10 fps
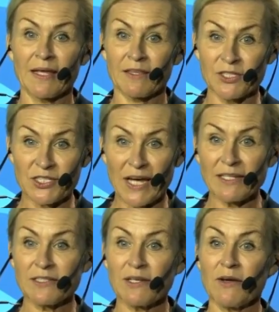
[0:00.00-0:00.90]
The
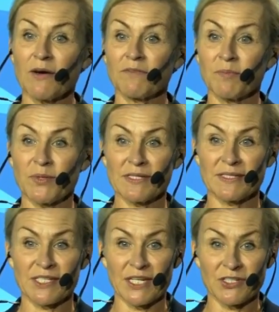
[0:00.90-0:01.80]
title of the
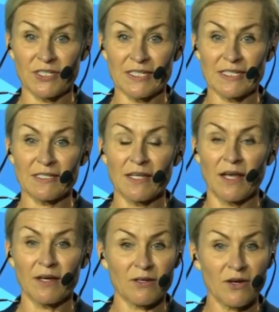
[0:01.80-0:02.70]
presentation is
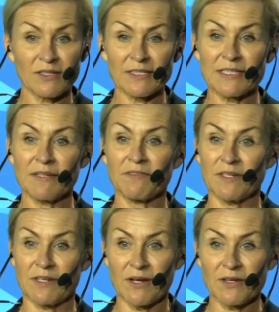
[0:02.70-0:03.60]
Cognitive
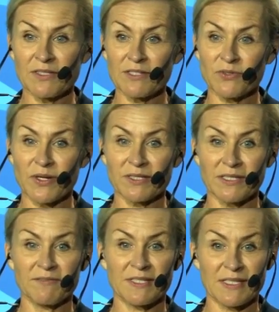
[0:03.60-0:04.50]

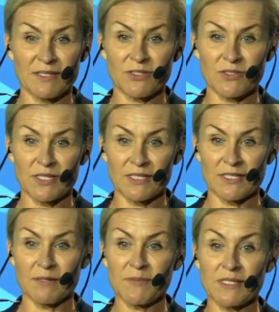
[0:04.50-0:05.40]
Non-Destructive Sensor
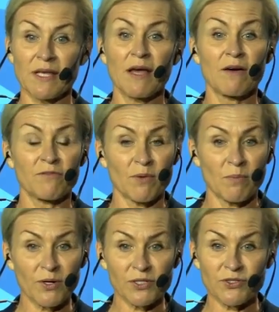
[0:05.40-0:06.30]
Systems for
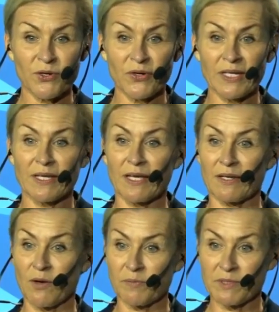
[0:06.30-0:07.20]
Monitoring
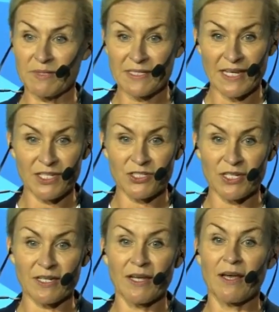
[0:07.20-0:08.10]
and
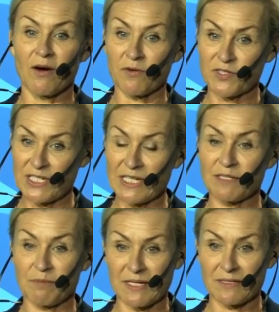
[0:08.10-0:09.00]
Optimization of
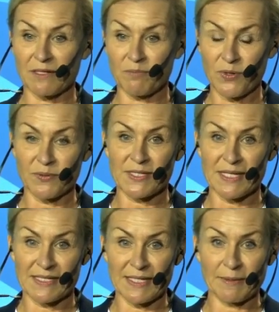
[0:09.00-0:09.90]
Sheet Metal
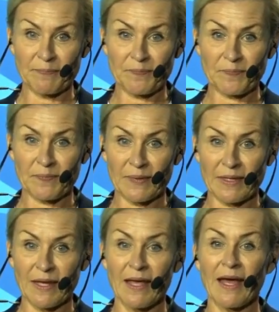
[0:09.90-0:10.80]
Processing.
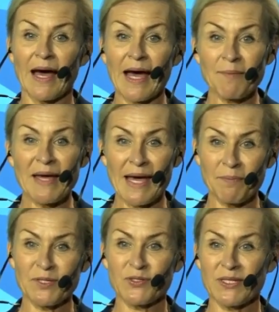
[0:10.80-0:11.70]
I'm
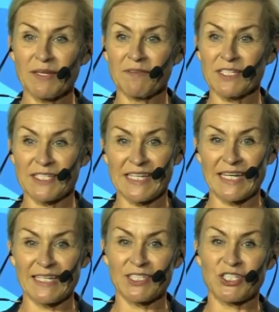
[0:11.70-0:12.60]
happy to give the
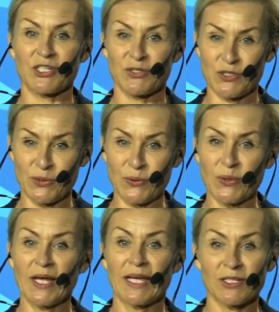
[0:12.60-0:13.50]
stage
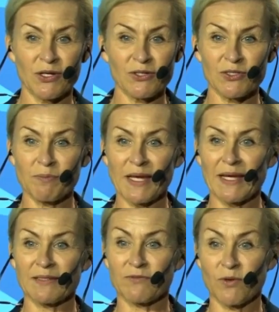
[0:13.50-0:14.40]
to Dr.
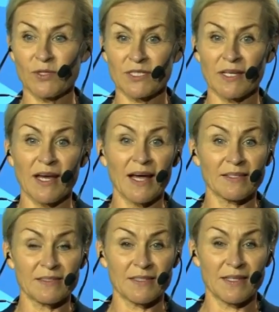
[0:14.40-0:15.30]
Bernd Wolter
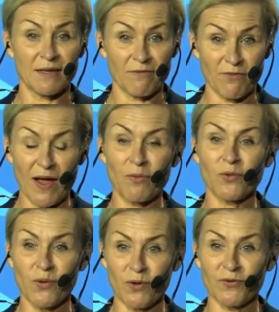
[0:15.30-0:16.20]
at
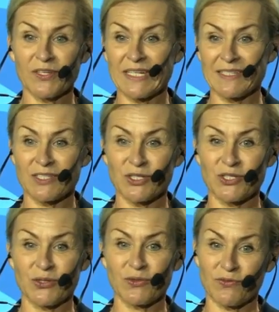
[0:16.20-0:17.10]
Fraunhofer
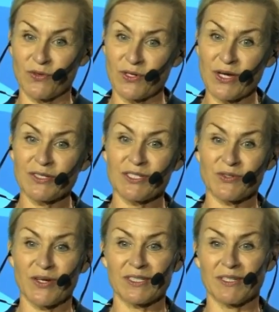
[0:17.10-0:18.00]
Institute for
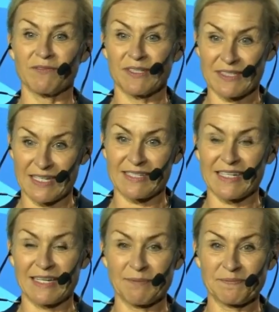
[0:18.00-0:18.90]
Non-Destructive
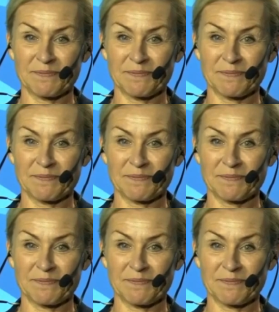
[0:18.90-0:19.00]
Testing.